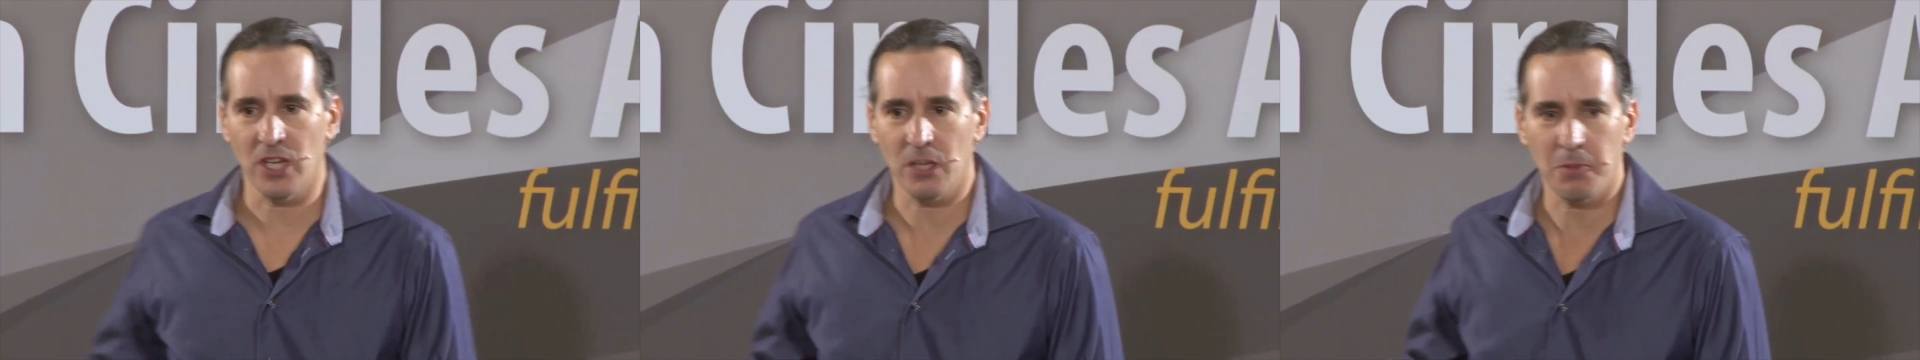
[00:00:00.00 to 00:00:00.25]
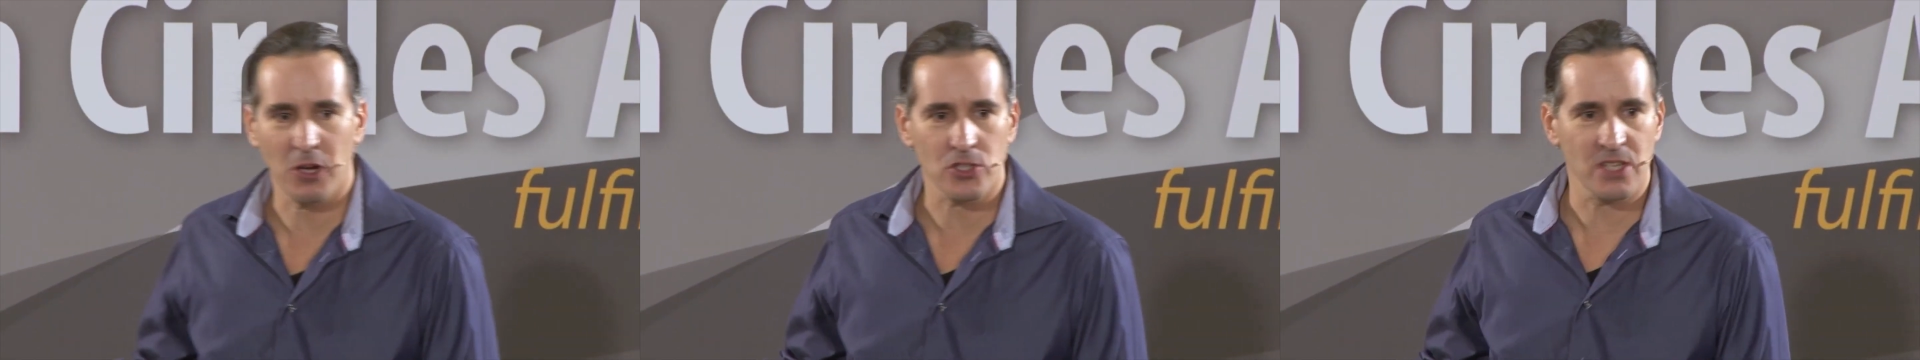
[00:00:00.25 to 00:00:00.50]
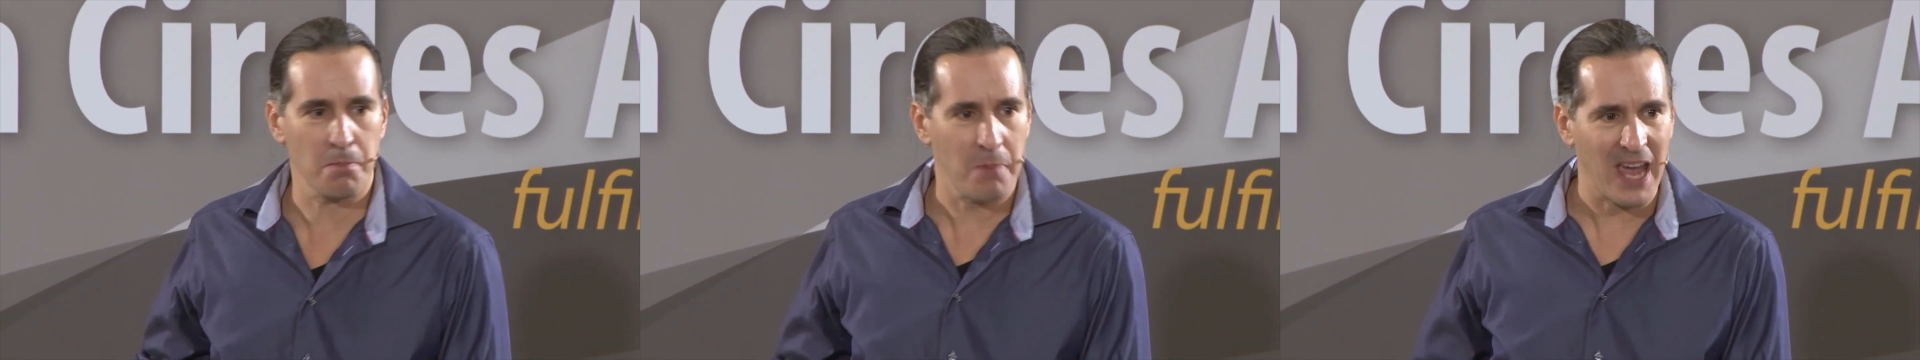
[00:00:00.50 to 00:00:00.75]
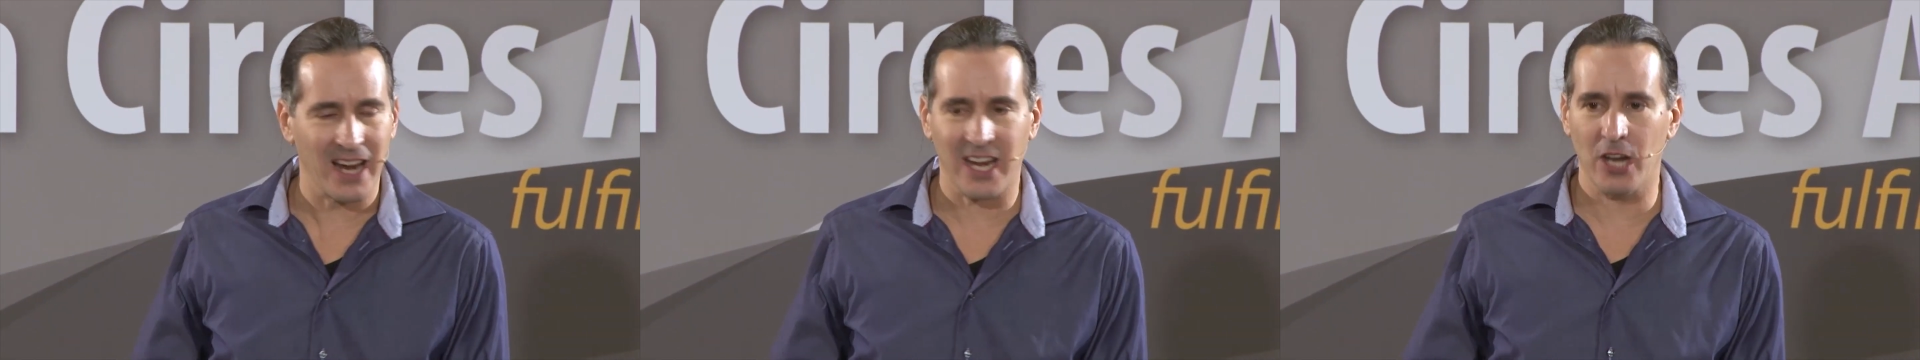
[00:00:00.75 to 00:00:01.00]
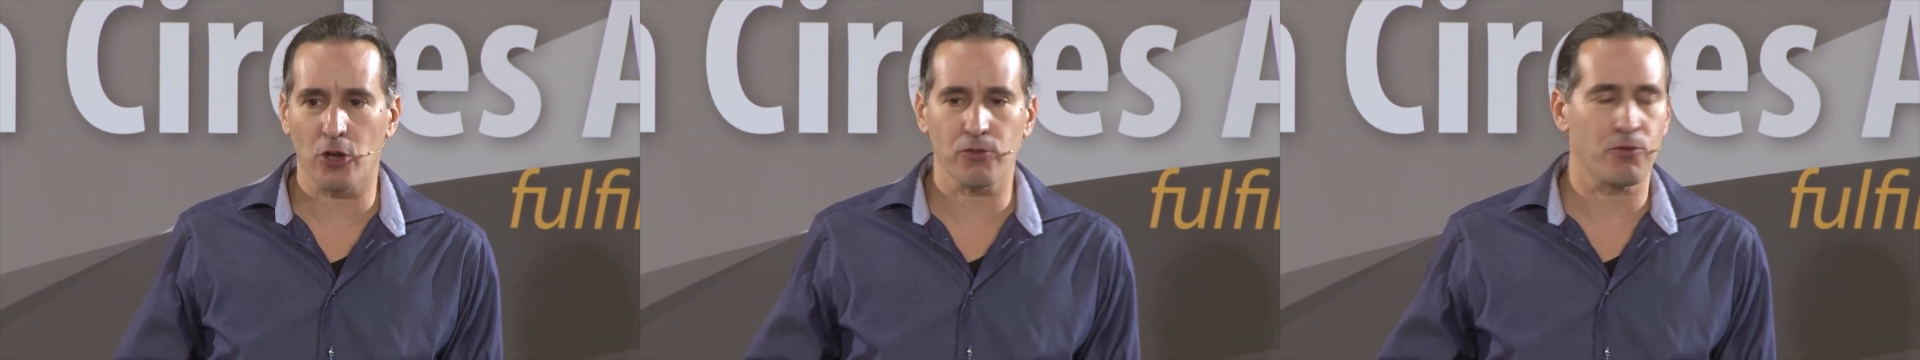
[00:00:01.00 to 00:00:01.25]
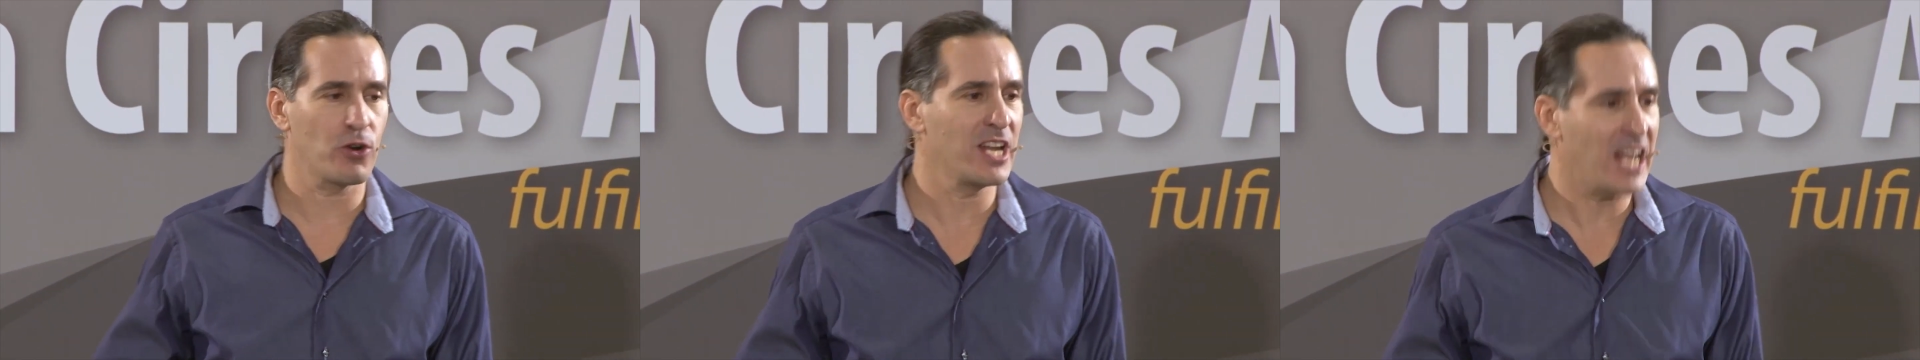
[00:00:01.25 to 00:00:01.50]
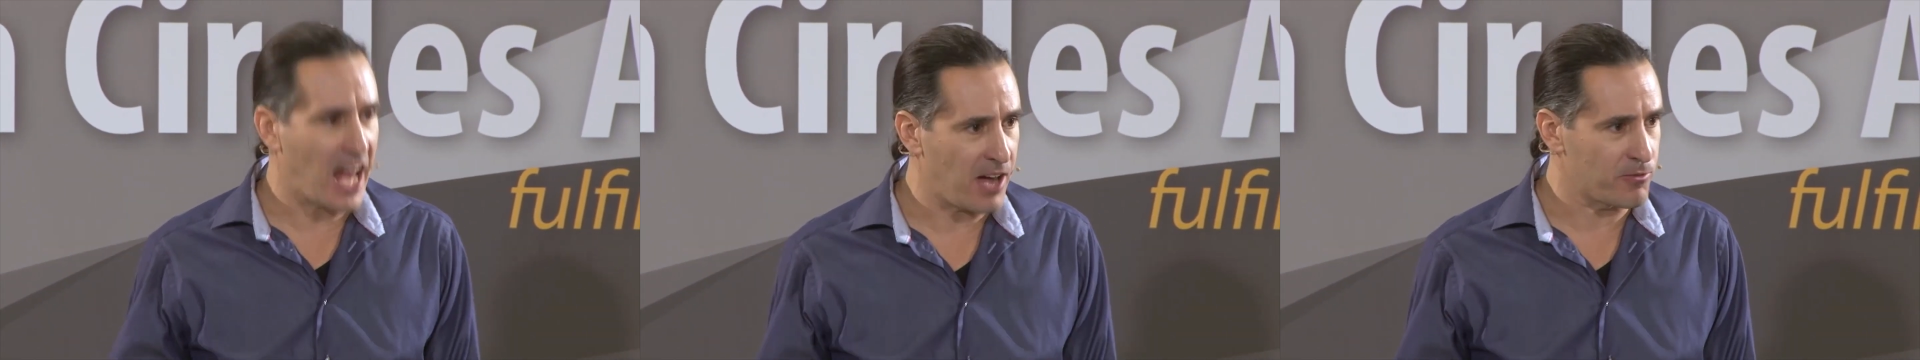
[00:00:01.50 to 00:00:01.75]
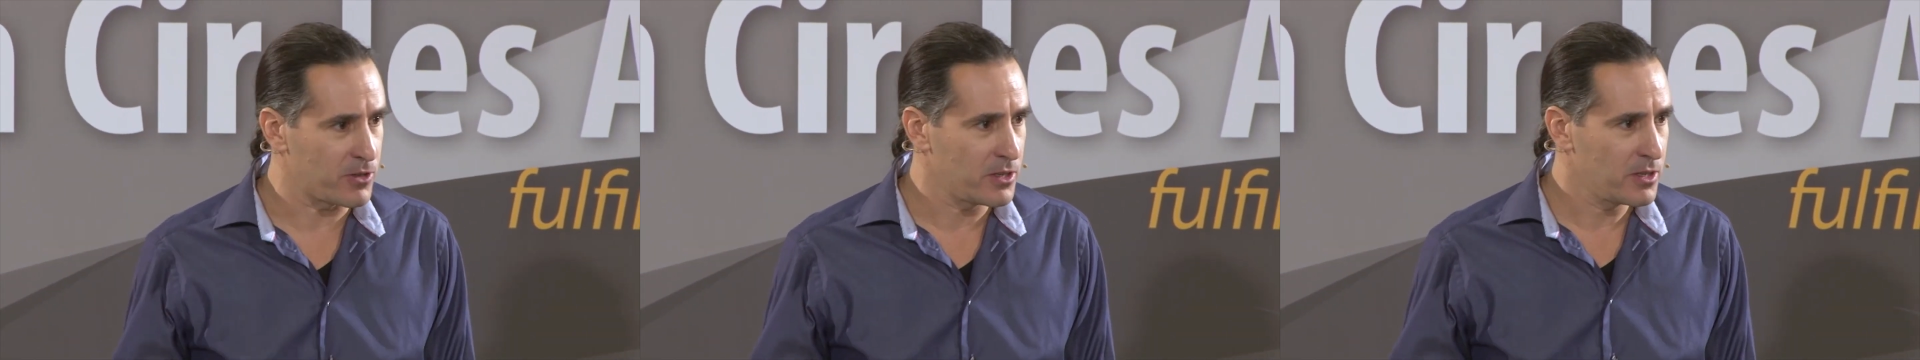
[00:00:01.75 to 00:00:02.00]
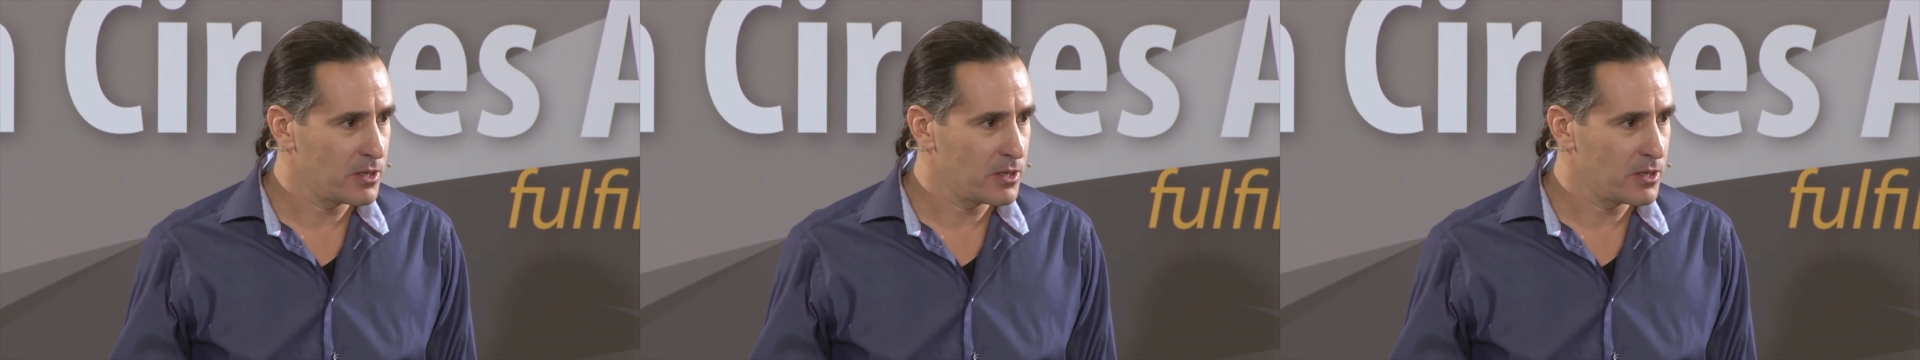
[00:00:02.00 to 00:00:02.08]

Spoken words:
it because the bank cannot fall in love.